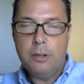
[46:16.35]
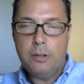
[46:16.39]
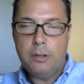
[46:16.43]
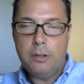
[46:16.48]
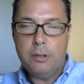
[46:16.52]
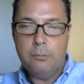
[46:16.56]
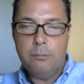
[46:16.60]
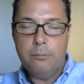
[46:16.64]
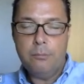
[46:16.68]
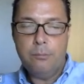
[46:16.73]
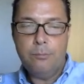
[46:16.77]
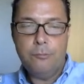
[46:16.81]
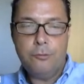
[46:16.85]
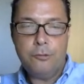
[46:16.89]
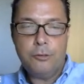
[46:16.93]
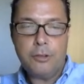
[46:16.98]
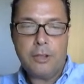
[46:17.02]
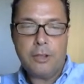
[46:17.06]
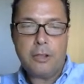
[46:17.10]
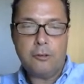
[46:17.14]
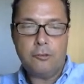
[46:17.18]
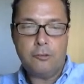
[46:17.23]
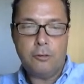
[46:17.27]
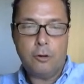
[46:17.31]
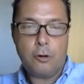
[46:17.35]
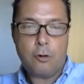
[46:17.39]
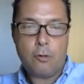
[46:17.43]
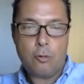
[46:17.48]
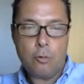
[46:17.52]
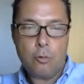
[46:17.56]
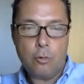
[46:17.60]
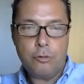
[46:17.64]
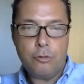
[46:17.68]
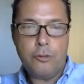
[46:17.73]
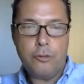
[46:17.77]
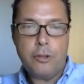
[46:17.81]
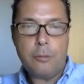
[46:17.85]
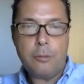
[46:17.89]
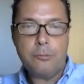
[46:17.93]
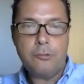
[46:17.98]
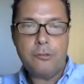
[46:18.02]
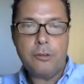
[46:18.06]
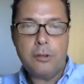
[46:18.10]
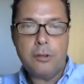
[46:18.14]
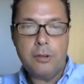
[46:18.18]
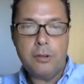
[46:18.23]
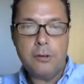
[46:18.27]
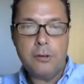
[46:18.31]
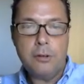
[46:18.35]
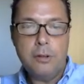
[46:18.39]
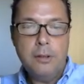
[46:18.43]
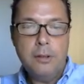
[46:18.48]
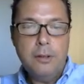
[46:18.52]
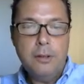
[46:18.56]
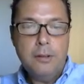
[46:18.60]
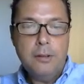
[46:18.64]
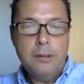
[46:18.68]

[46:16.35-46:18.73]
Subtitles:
stochastic crawl to the upside,